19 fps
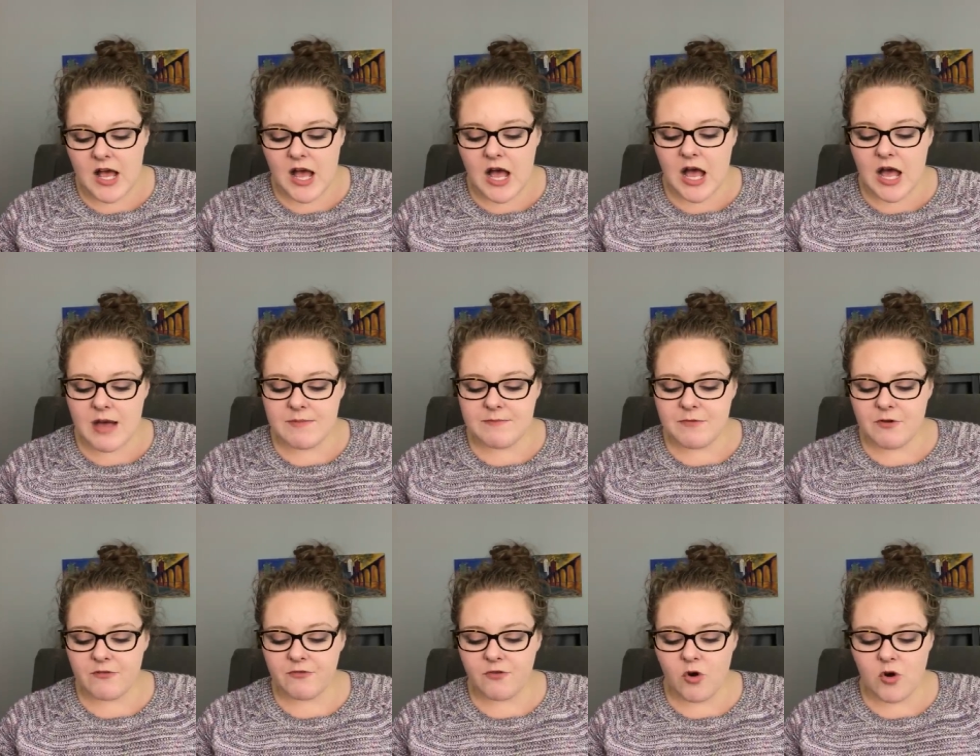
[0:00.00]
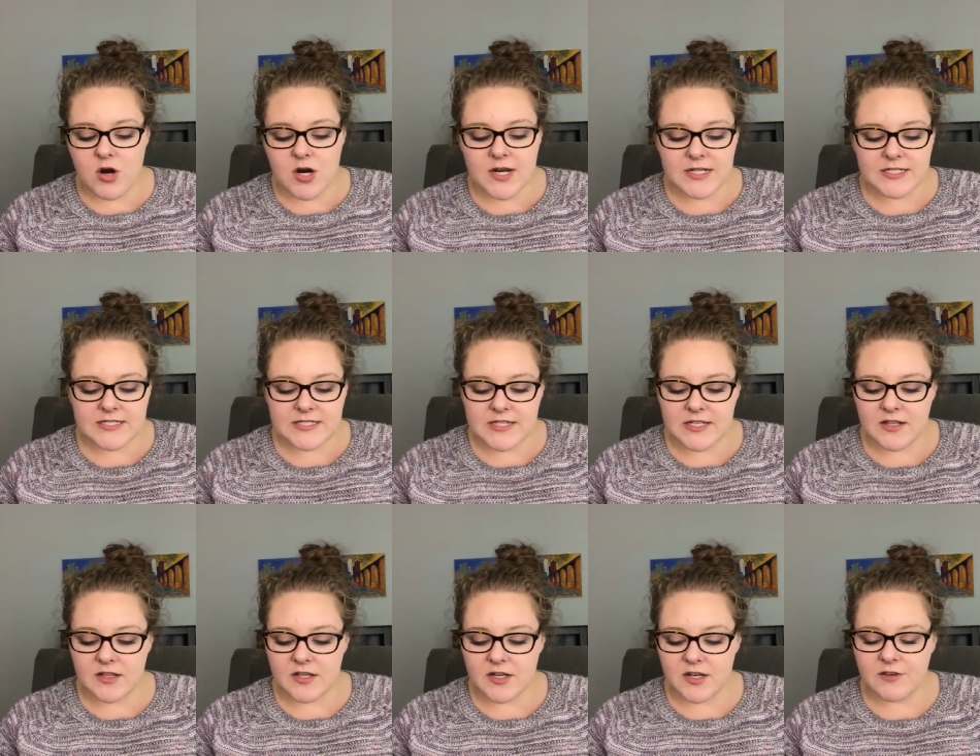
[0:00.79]
Um, for
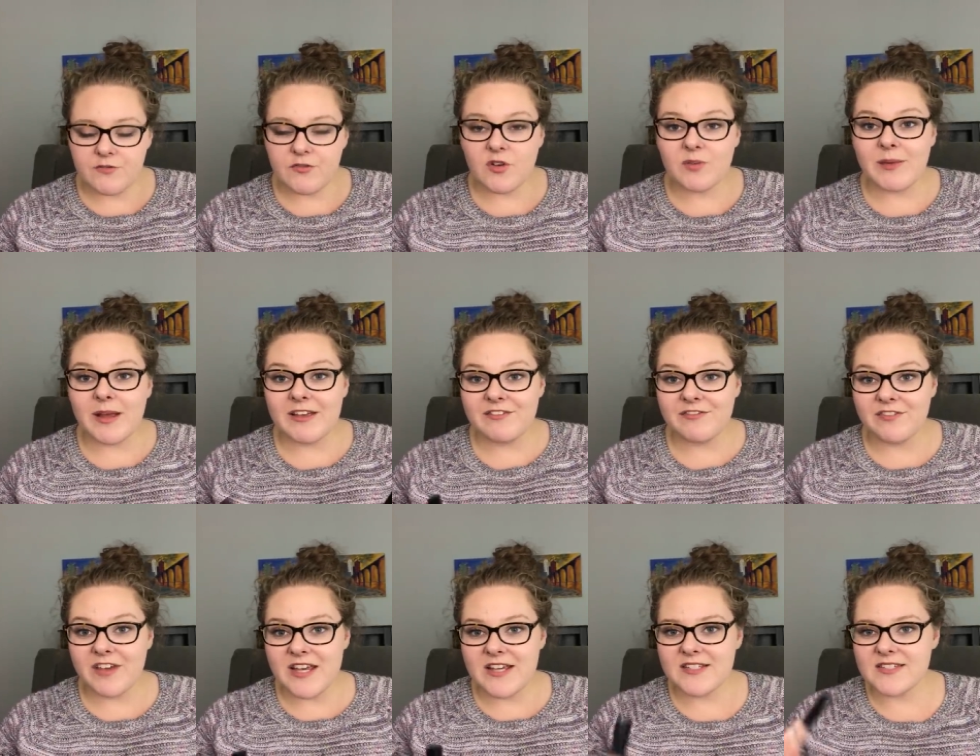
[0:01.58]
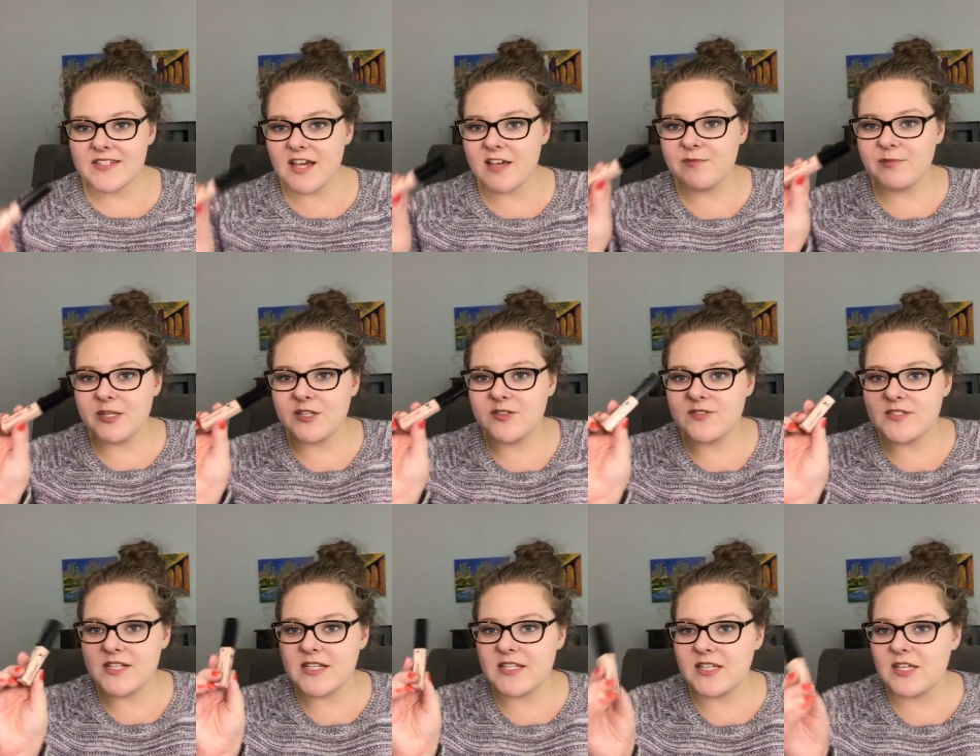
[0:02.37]
concealer, for my face, I've been
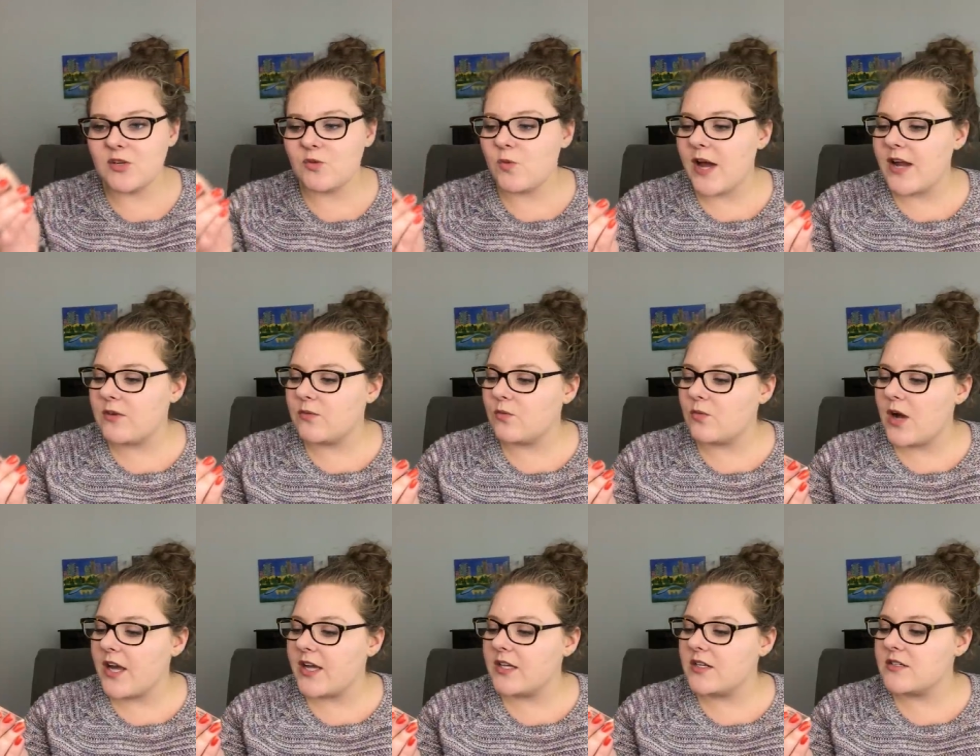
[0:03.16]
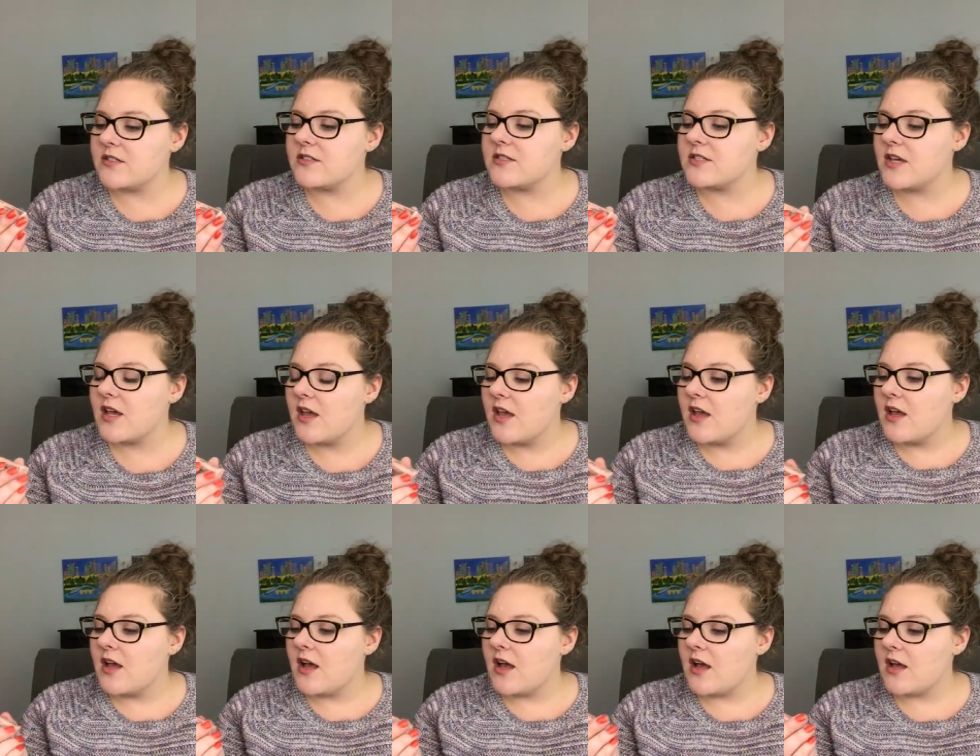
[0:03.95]
using the Wet n Wild
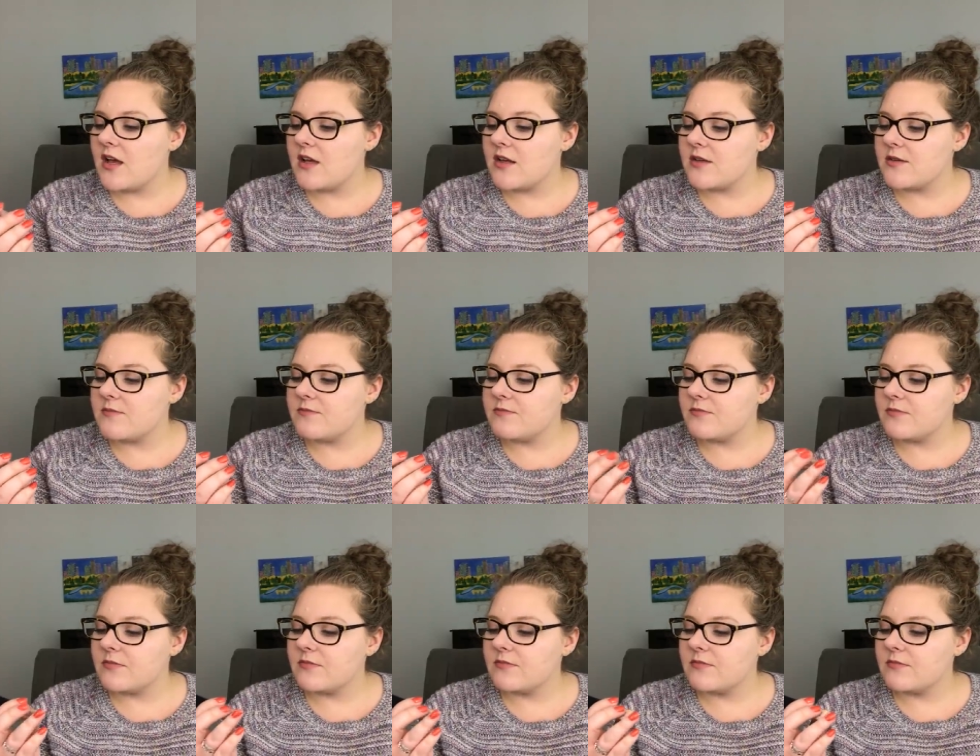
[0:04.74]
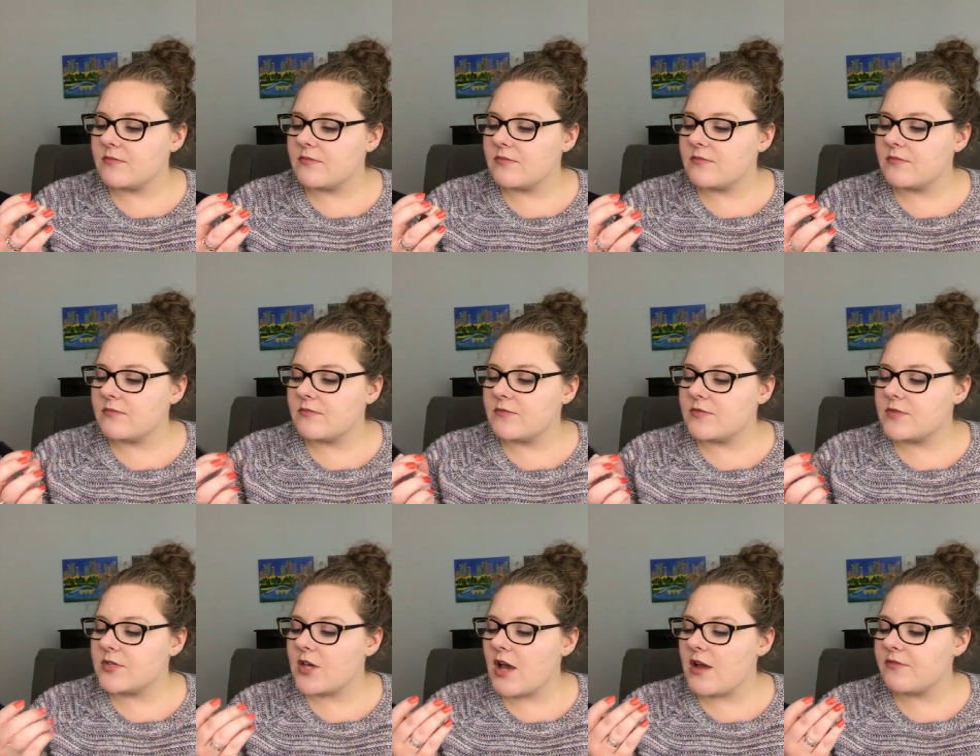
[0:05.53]
um,
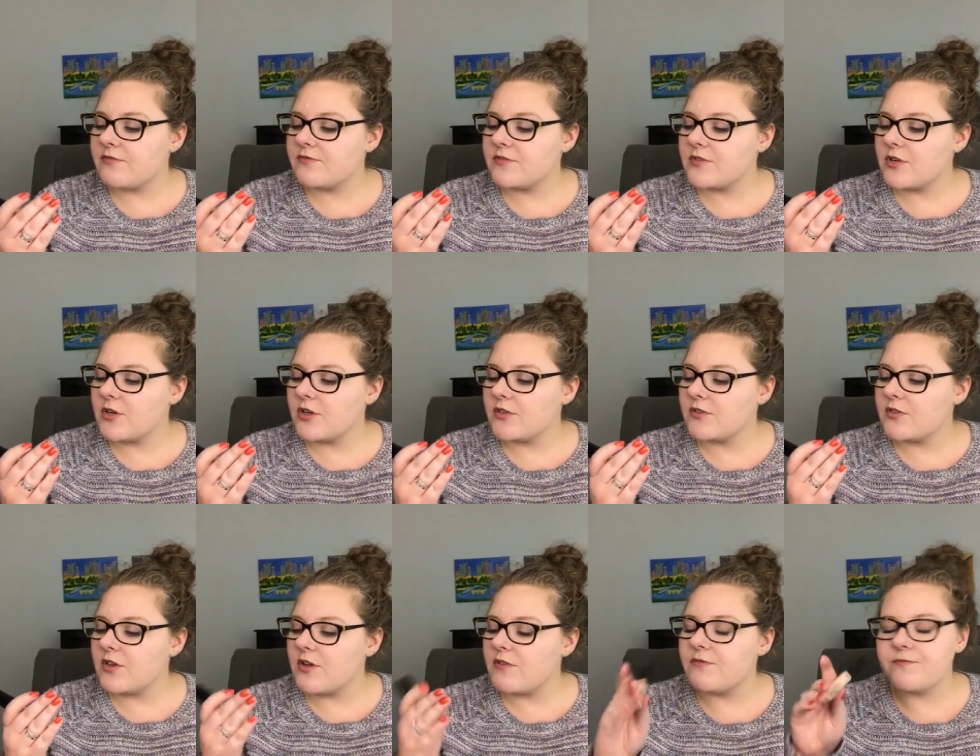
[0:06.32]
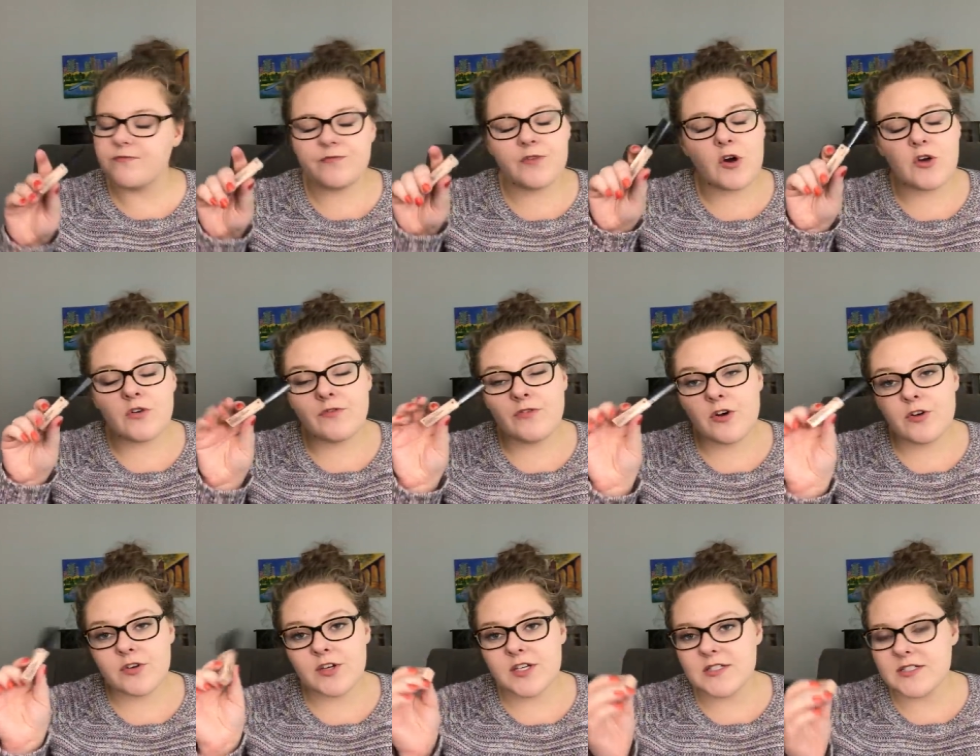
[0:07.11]
soft or the photo
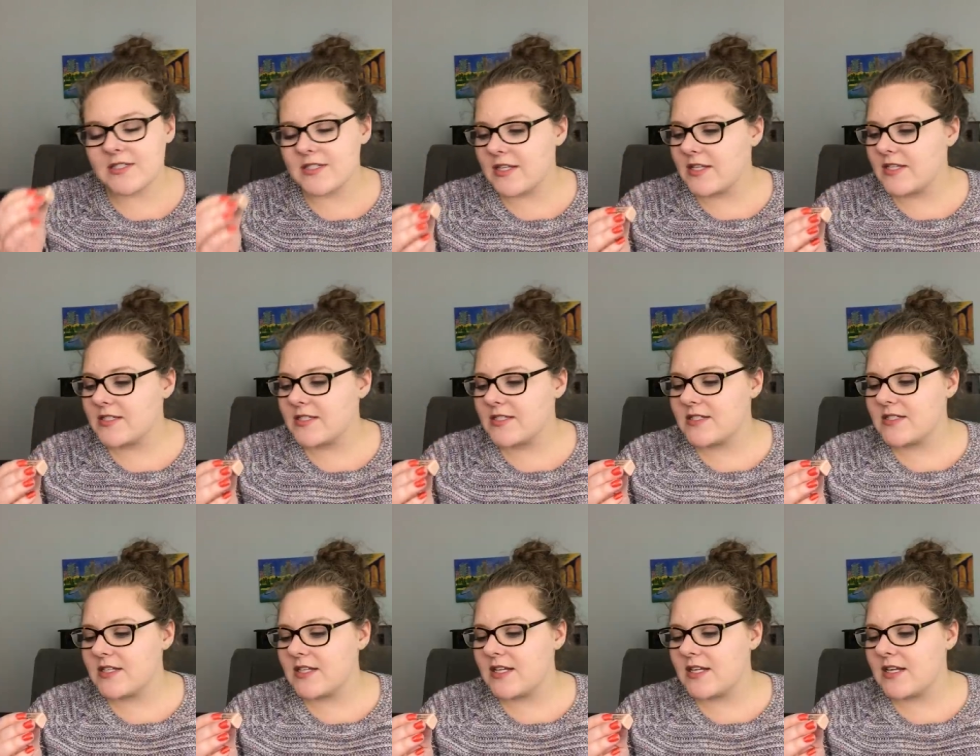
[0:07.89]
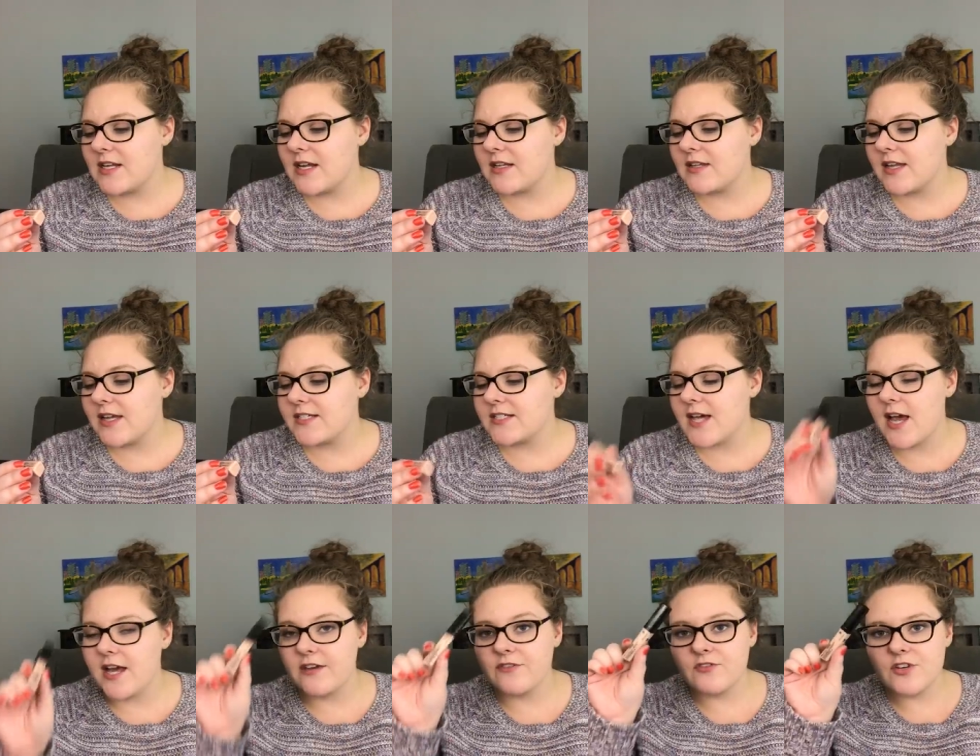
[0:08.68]
focus this is in light
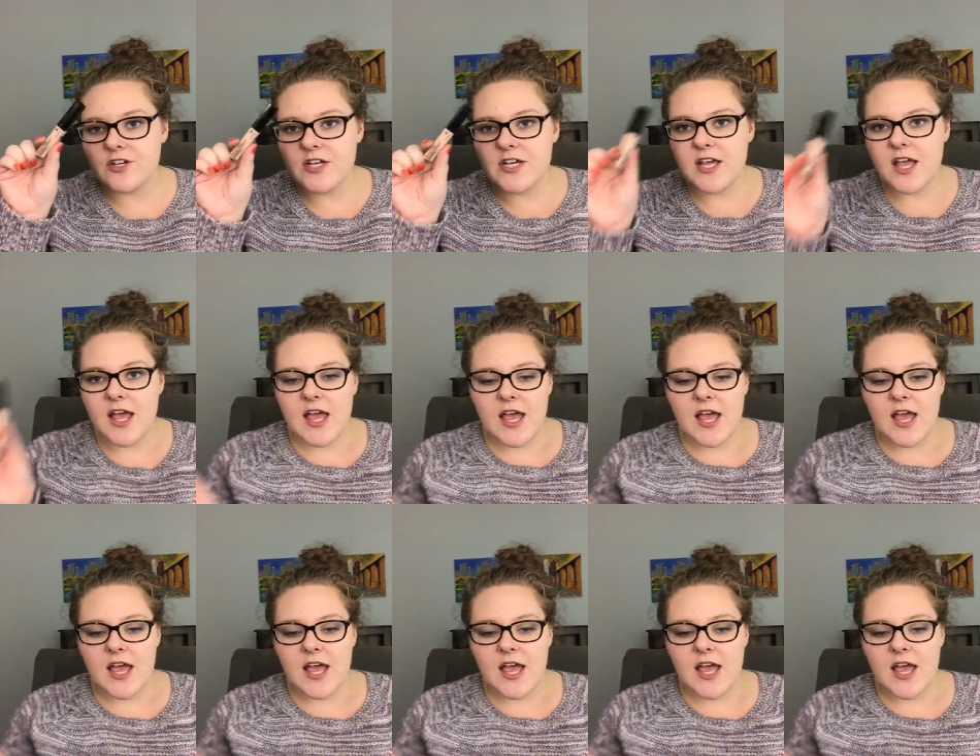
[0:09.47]
ivory